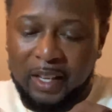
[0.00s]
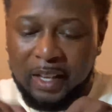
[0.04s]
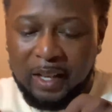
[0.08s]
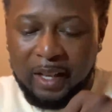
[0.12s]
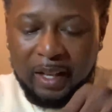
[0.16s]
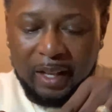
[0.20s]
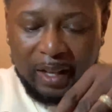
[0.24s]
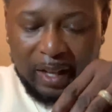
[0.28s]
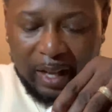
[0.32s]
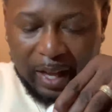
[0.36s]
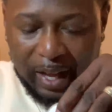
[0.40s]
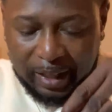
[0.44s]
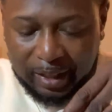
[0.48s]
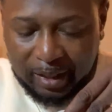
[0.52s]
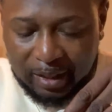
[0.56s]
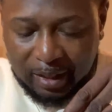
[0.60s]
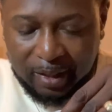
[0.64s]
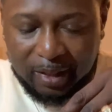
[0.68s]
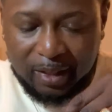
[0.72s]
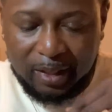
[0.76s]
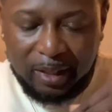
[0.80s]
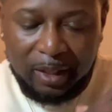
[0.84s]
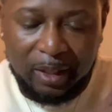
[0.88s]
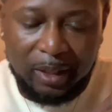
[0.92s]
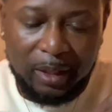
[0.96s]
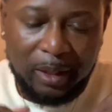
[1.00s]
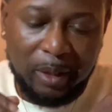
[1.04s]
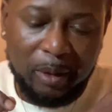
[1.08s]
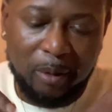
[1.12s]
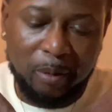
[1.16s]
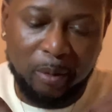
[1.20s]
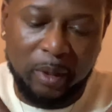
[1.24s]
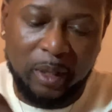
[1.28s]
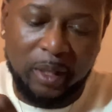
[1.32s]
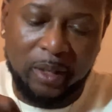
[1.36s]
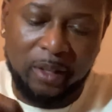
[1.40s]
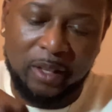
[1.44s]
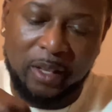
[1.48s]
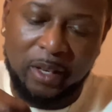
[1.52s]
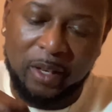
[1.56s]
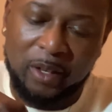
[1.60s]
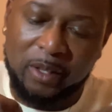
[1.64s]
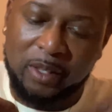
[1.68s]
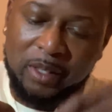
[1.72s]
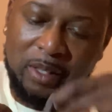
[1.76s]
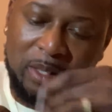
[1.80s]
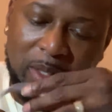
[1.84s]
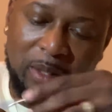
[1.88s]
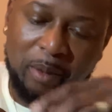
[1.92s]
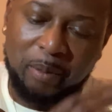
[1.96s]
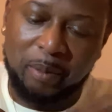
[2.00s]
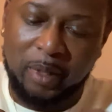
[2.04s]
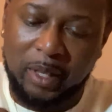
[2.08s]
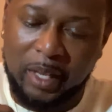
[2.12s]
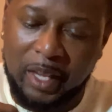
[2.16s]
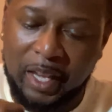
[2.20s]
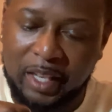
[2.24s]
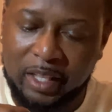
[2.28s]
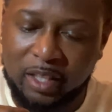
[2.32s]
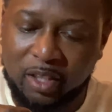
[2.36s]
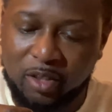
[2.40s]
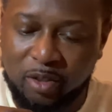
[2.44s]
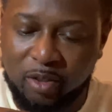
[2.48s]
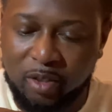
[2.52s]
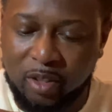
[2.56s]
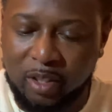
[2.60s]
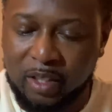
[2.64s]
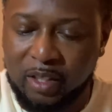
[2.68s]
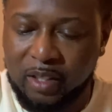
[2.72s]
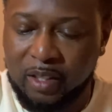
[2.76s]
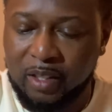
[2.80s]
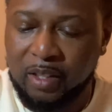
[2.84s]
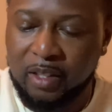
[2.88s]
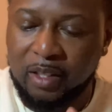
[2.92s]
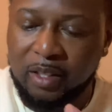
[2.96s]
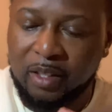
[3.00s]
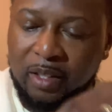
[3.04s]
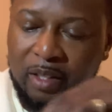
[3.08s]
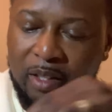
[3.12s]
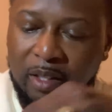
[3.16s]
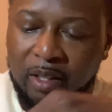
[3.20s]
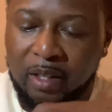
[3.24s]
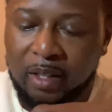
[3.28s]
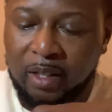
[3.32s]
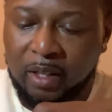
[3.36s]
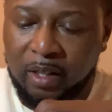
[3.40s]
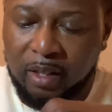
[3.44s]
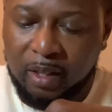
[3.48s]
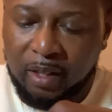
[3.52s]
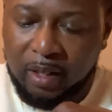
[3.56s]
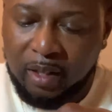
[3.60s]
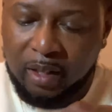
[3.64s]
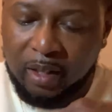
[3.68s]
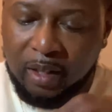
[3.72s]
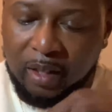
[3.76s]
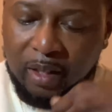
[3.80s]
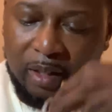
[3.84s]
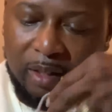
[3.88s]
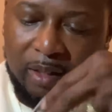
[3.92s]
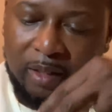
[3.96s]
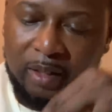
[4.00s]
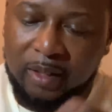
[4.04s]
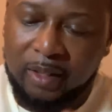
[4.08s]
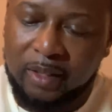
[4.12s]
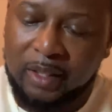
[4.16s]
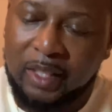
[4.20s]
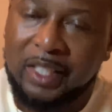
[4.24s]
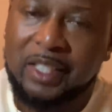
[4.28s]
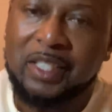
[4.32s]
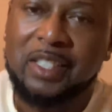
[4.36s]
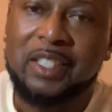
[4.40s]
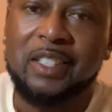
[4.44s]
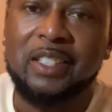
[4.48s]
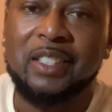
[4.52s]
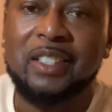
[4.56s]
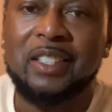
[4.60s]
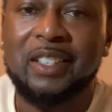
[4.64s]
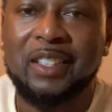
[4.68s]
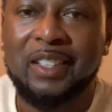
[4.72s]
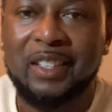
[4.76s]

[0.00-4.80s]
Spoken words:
I can see where there's some extra stitching,